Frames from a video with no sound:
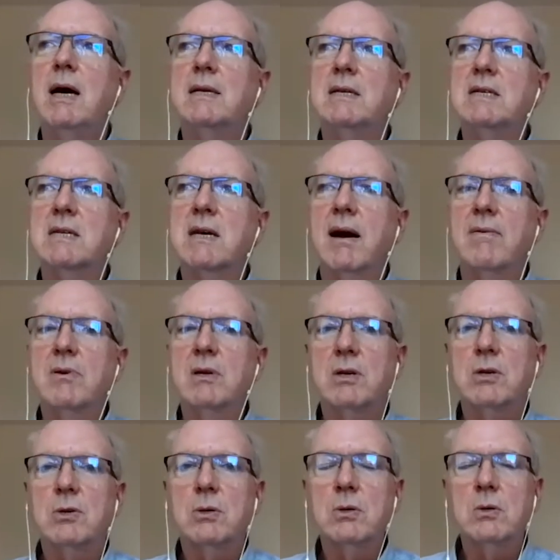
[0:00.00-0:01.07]
discover
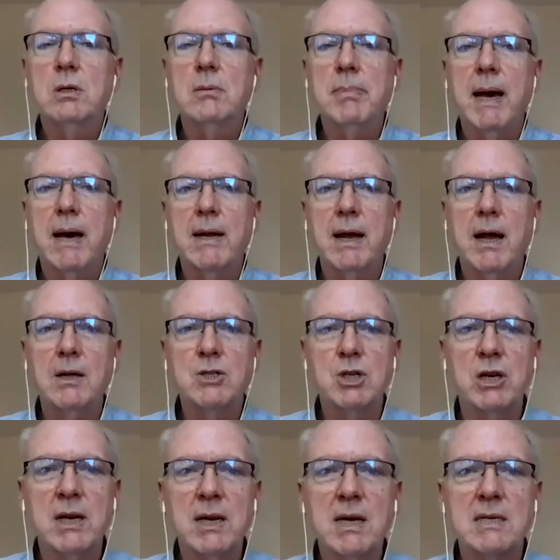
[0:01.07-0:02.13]
the truth about
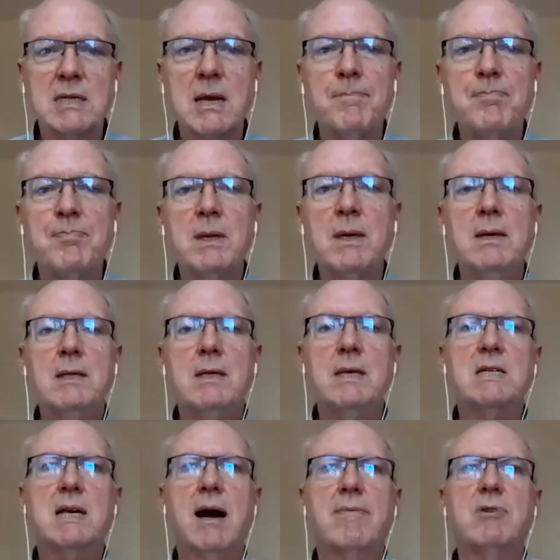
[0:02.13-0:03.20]
Alger Hiss,
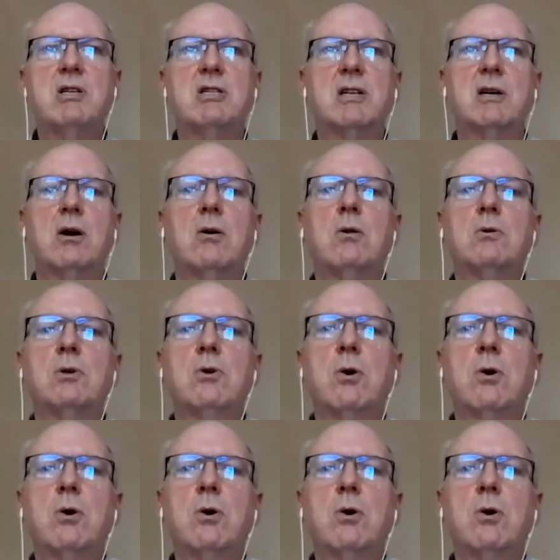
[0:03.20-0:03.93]
discovers an old